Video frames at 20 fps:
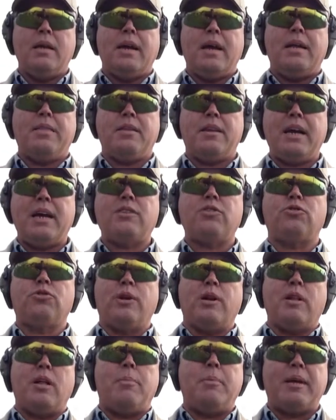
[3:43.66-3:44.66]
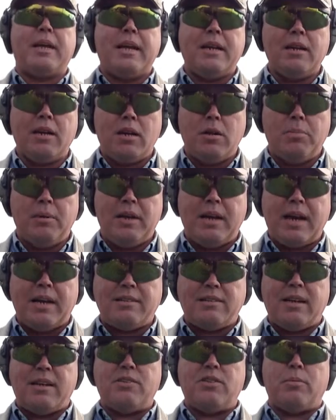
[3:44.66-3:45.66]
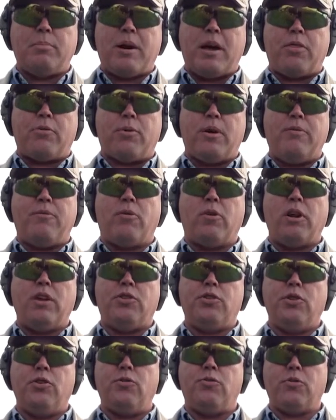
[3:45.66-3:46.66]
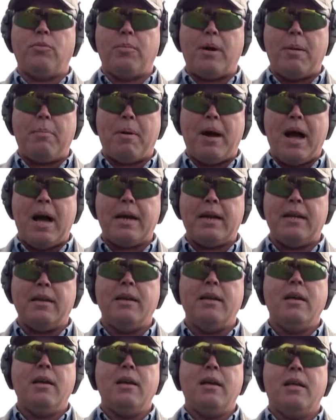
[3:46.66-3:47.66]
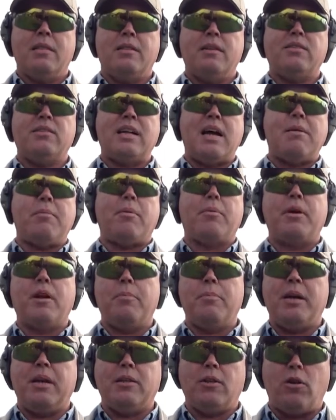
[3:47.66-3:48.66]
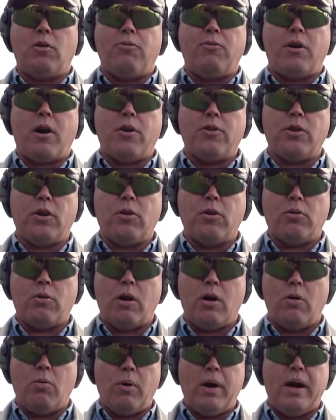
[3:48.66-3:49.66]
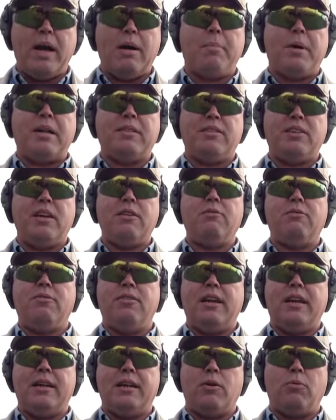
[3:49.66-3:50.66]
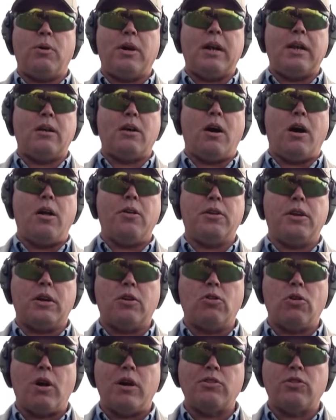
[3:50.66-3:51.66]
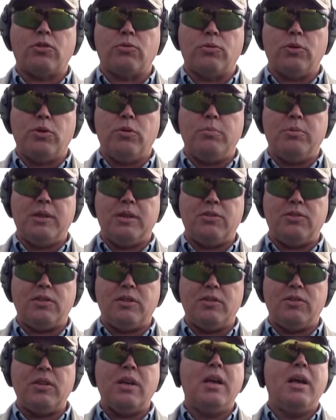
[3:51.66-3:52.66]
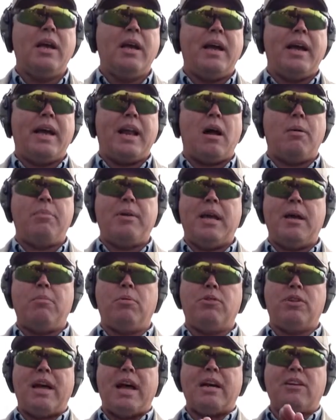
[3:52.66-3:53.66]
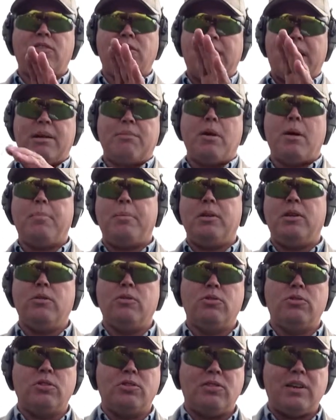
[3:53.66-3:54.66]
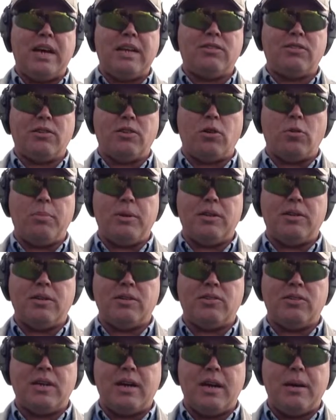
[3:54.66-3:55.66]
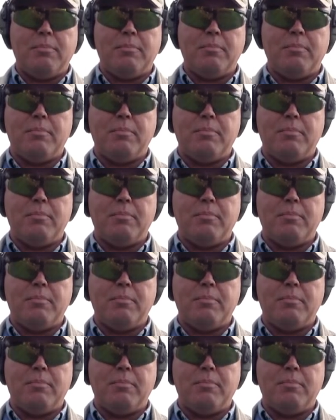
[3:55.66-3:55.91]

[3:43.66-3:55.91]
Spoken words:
In the next drill, I'm again going to be accessing my .342 from my pocket. This time I'm going to be a little farther away, about 10 feet, at what I'd call an across the room distance, and I'll be able to actually come up and use the sights a little bit this time.